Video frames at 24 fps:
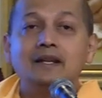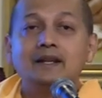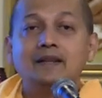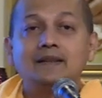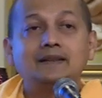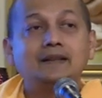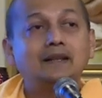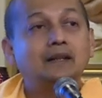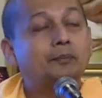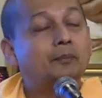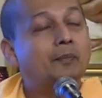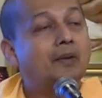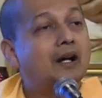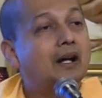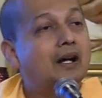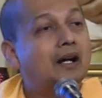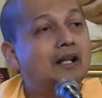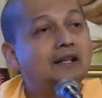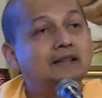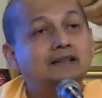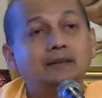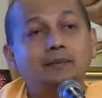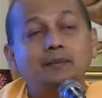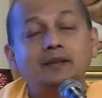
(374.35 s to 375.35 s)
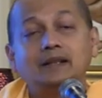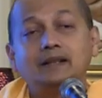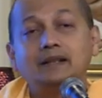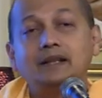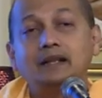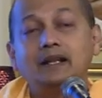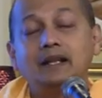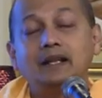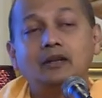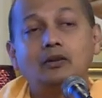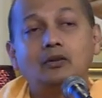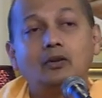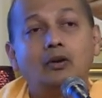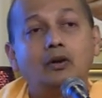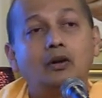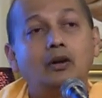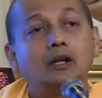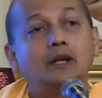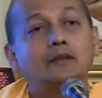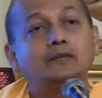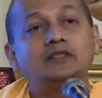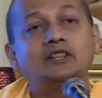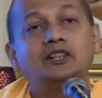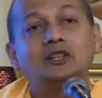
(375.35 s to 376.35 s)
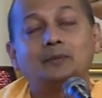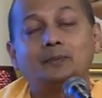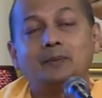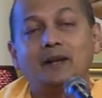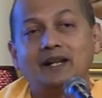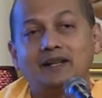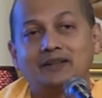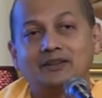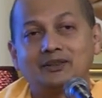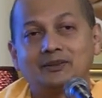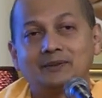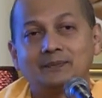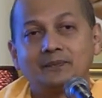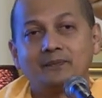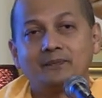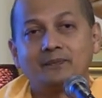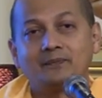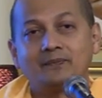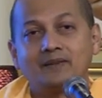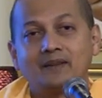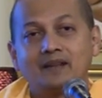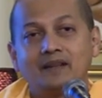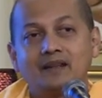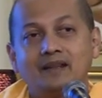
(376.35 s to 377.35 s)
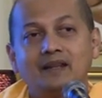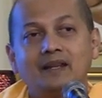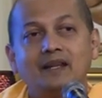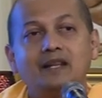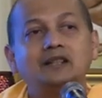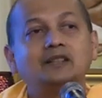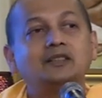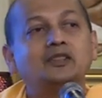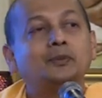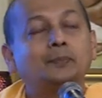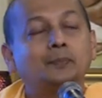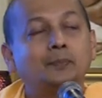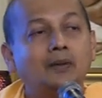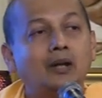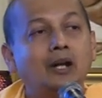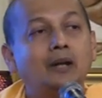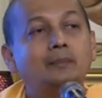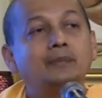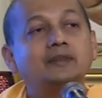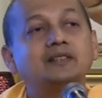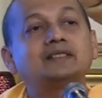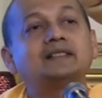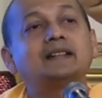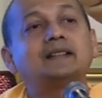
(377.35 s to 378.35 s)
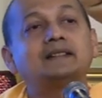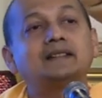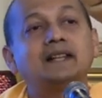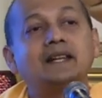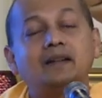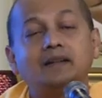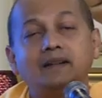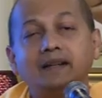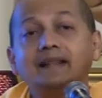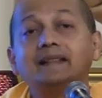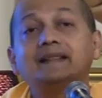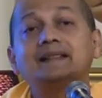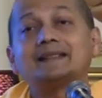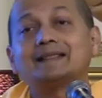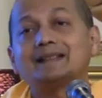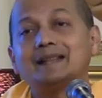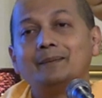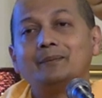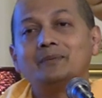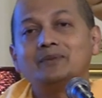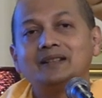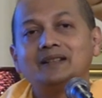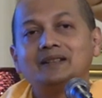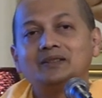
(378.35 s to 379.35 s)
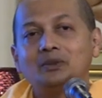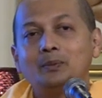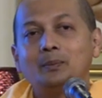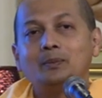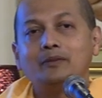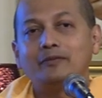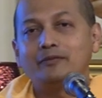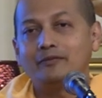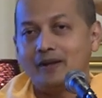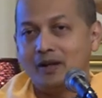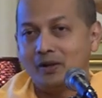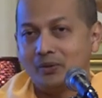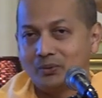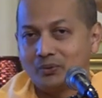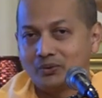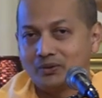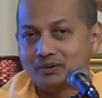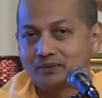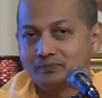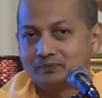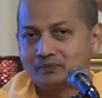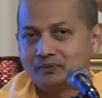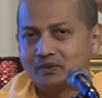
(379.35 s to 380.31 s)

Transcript: See, ultimately, in all of these paths, it is promised that there is something to be found.